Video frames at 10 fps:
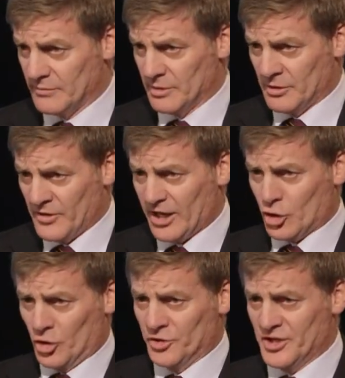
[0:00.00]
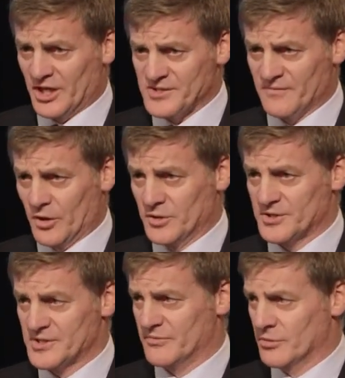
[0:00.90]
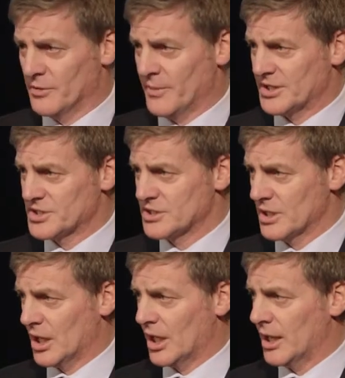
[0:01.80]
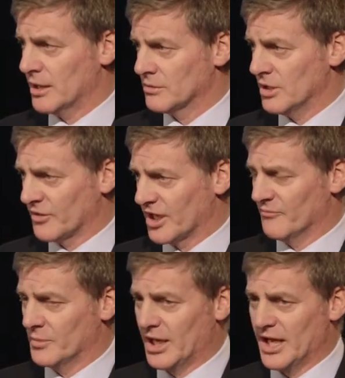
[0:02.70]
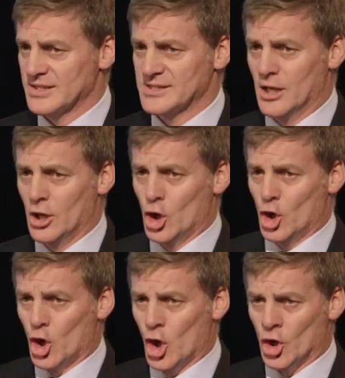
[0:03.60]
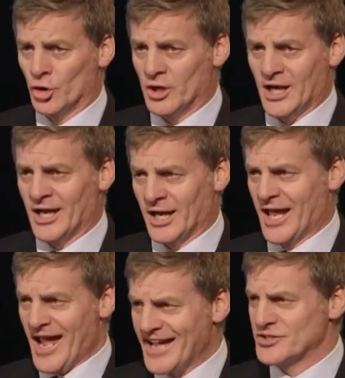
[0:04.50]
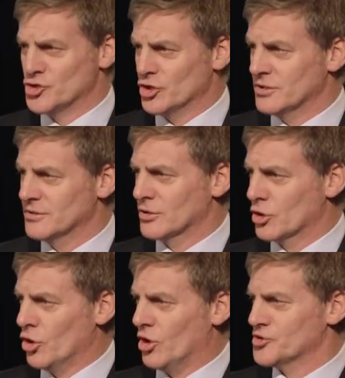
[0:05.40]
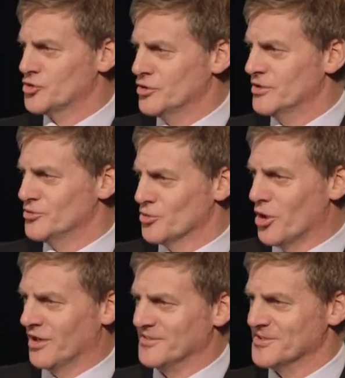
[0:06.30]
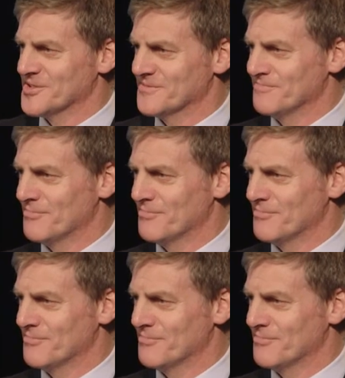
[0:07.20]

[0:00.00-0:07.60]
in that context, focused very much, and the government has, on our larger cost drivers.